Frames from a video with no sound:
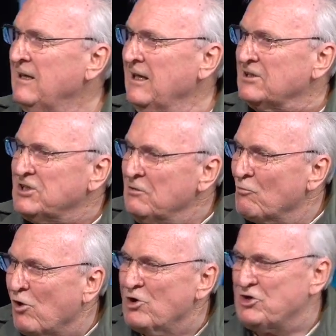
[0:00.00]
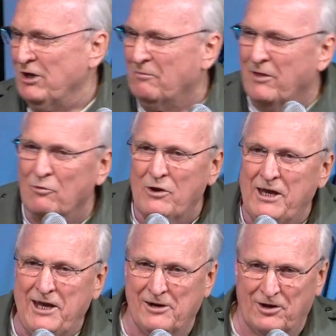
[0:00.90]
It's in worship that we
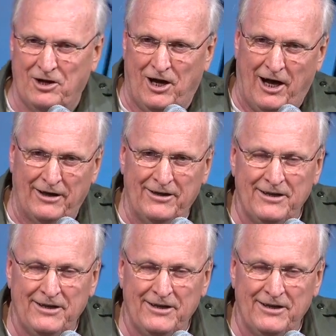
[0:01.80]
hear God.